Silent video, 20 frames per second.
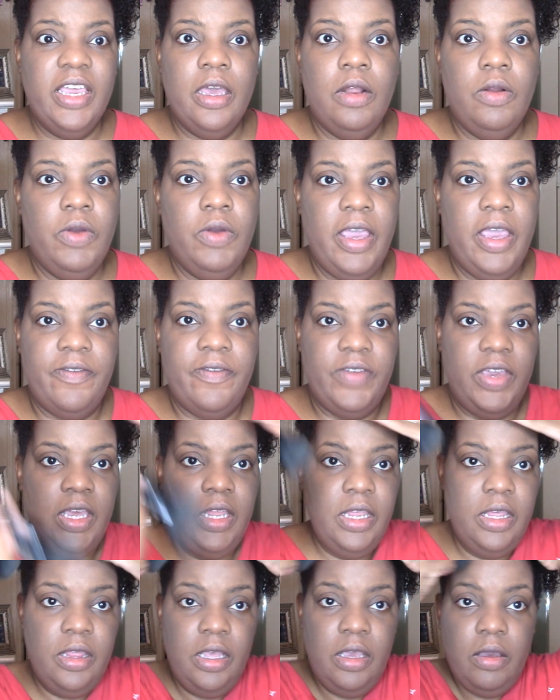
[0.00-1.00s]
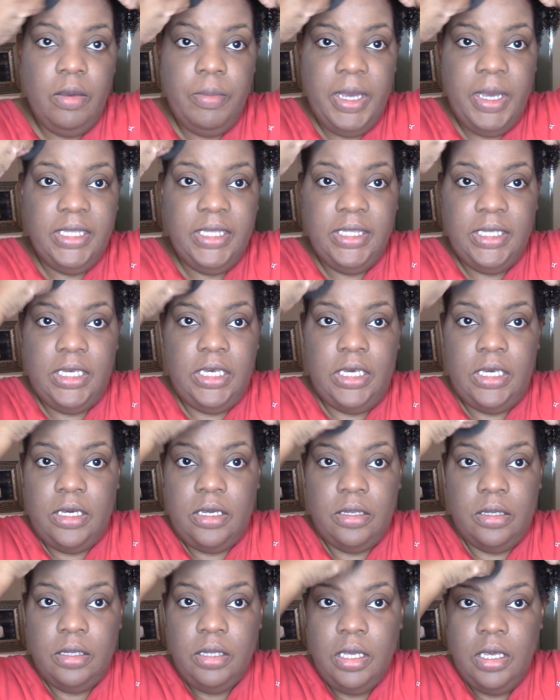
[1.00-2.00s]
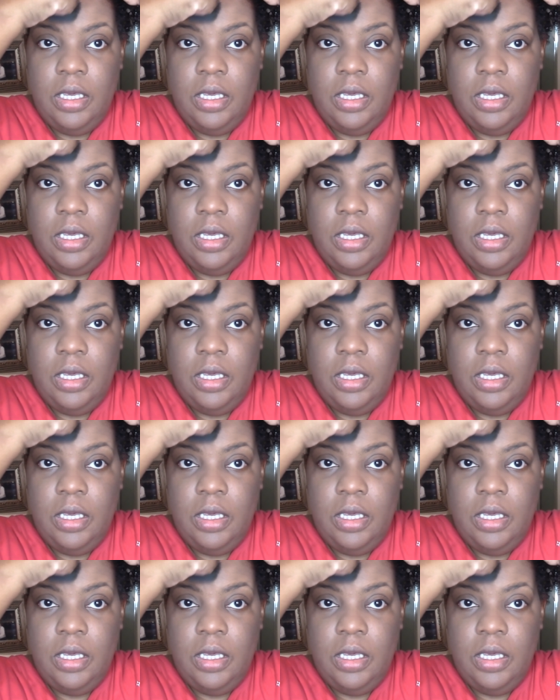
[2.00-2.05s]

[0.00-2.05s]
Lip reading: I don't have anything on my skin.